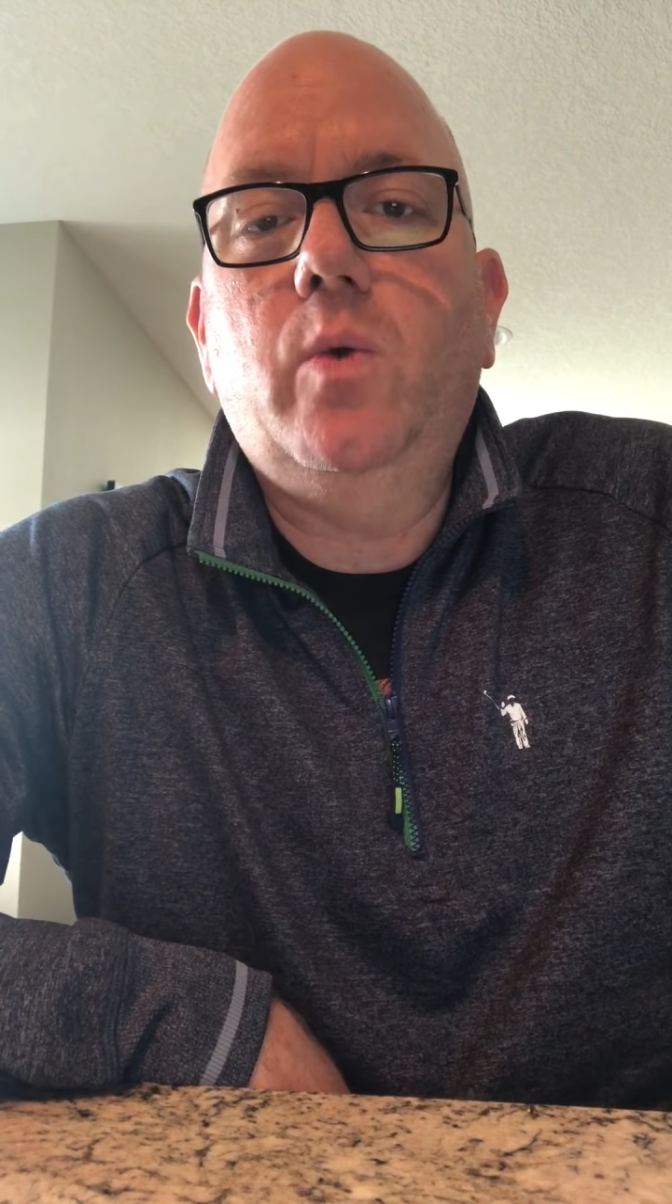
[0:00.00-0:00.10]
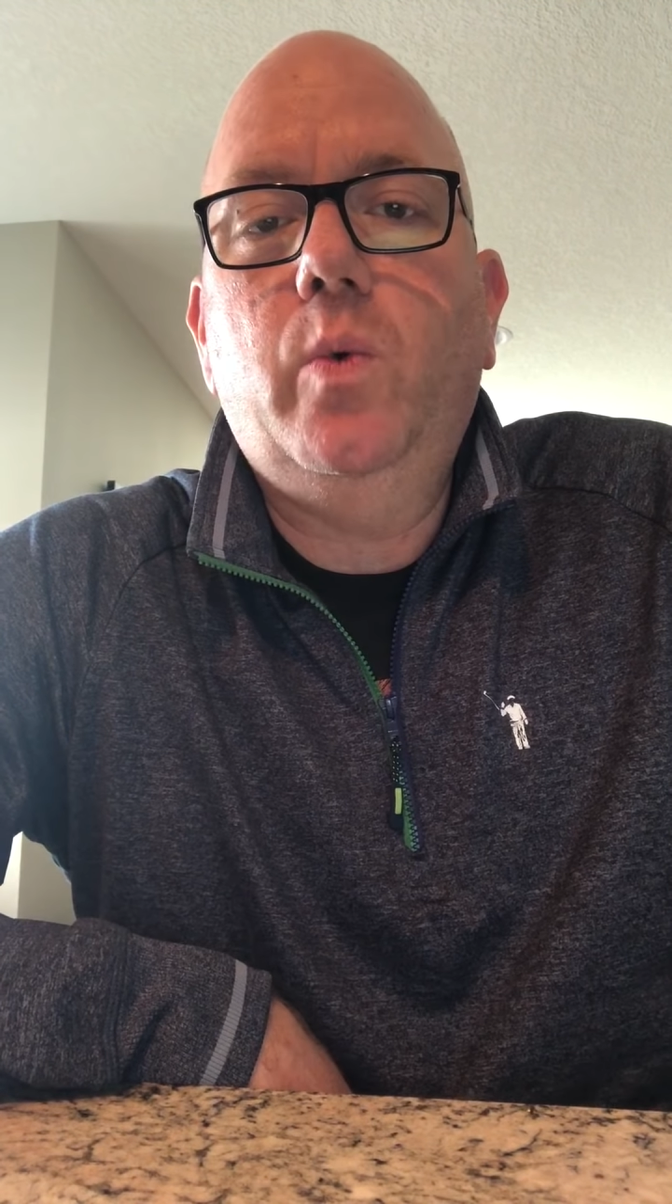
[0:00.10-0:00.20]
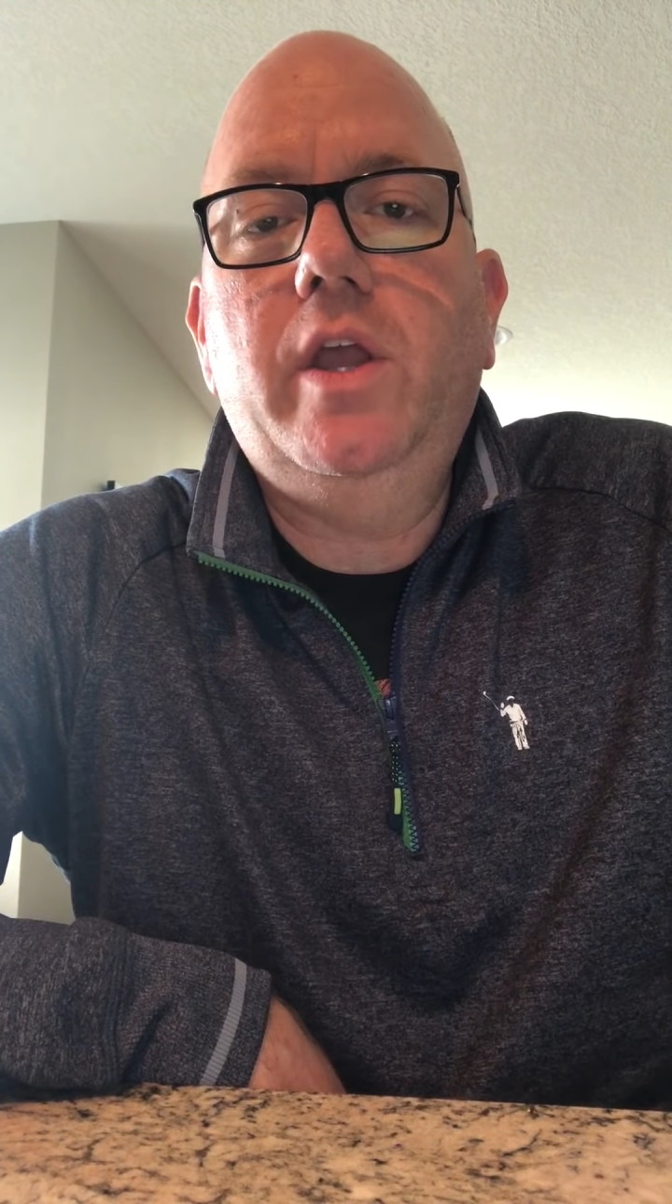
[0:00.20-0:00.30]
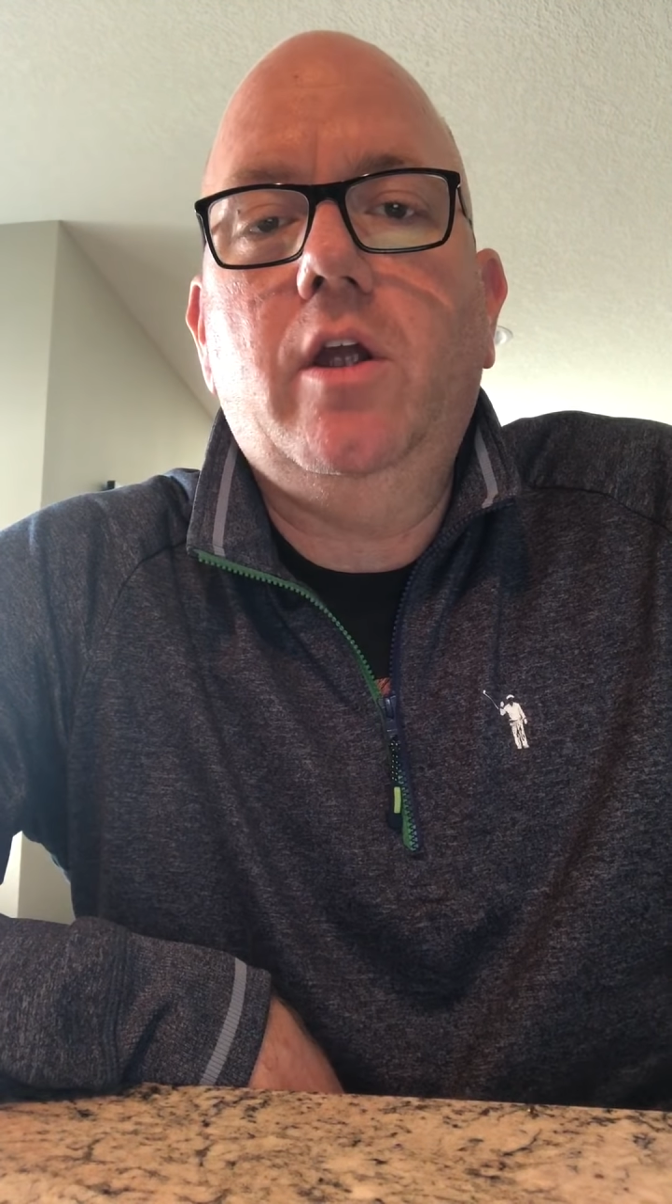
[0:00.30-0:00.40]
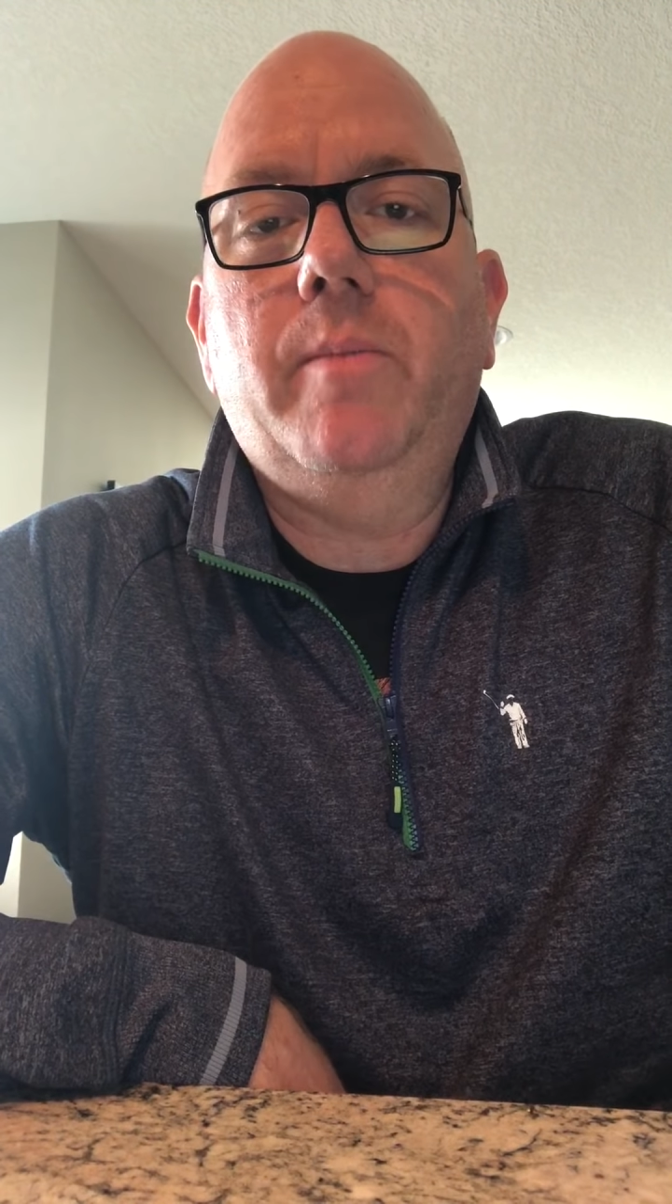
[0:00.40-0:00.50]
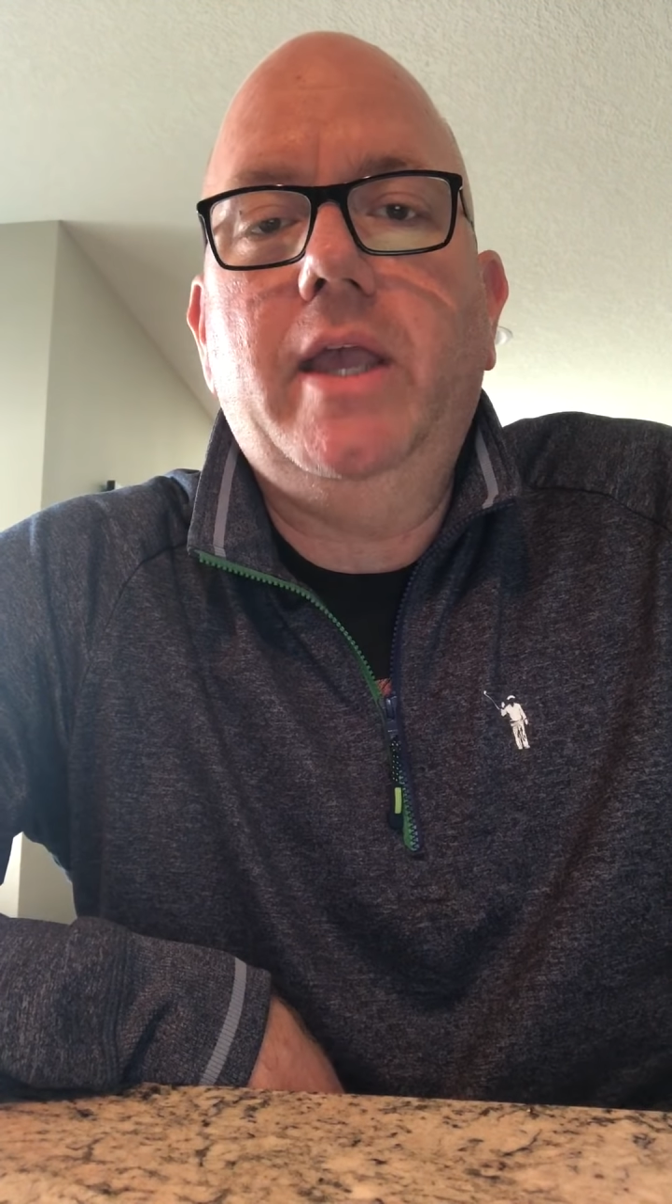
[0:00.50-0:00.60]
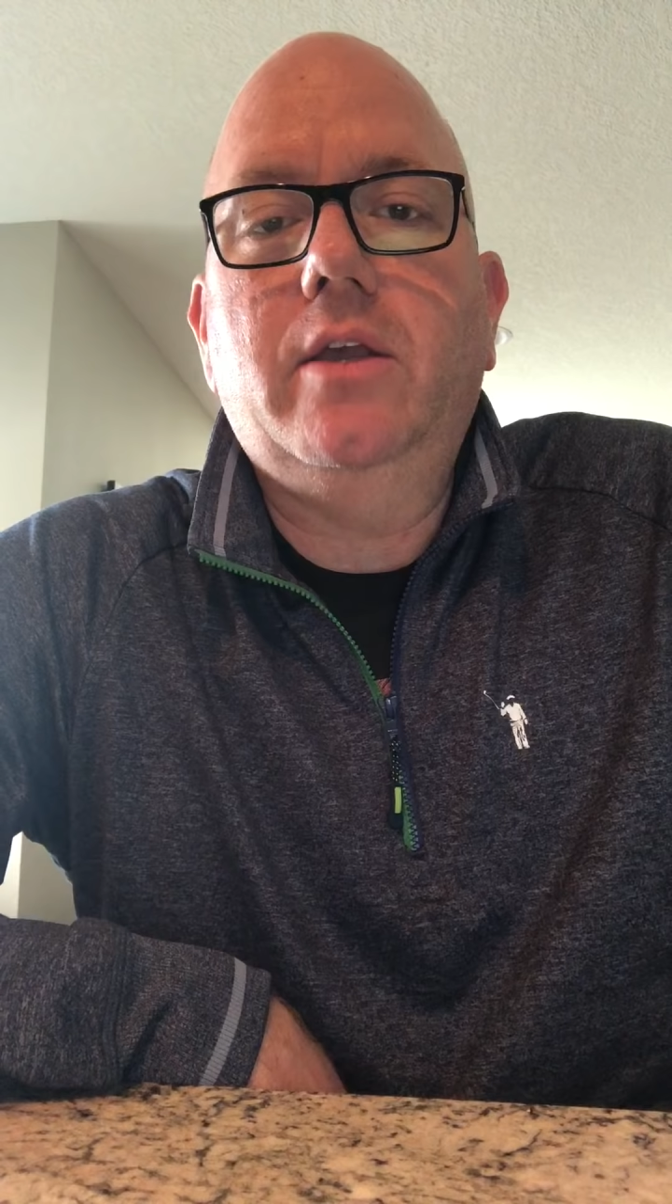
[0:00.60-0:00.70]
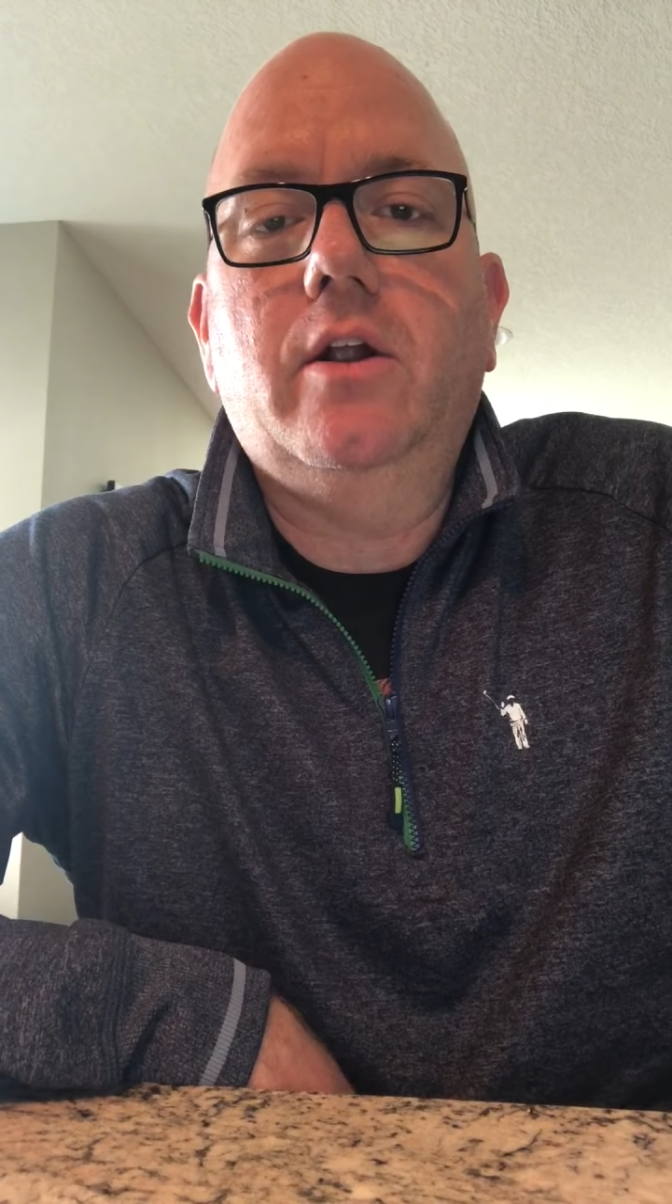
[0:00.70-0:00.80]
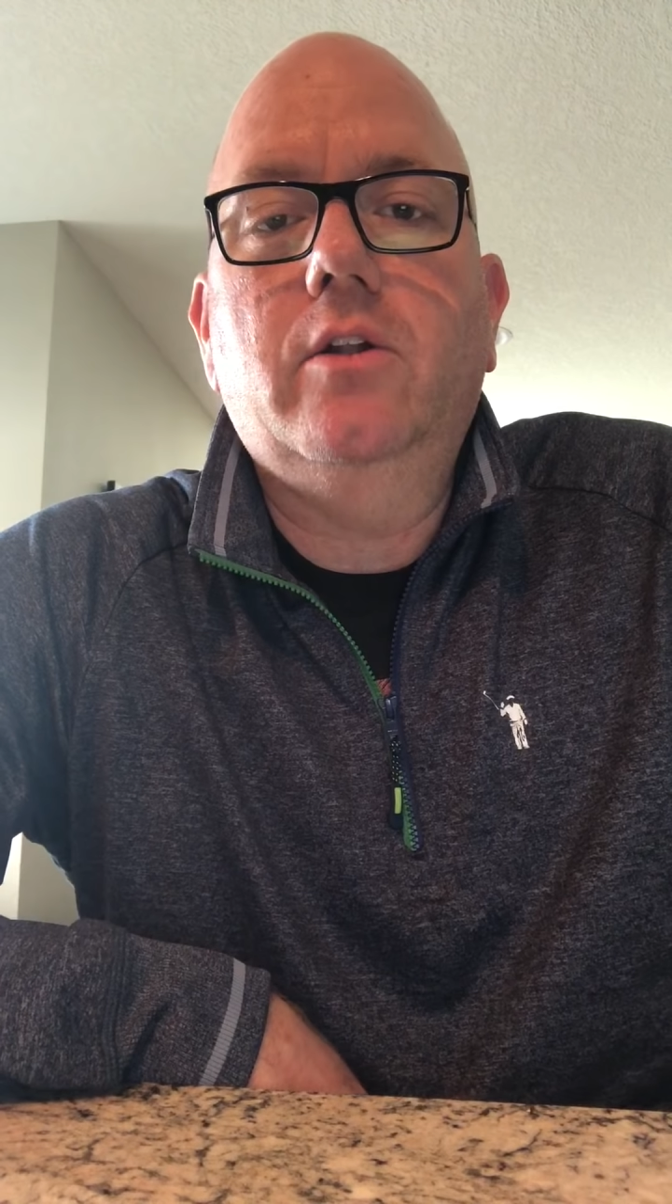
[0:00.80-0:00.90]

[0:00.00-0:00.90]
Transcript: we are making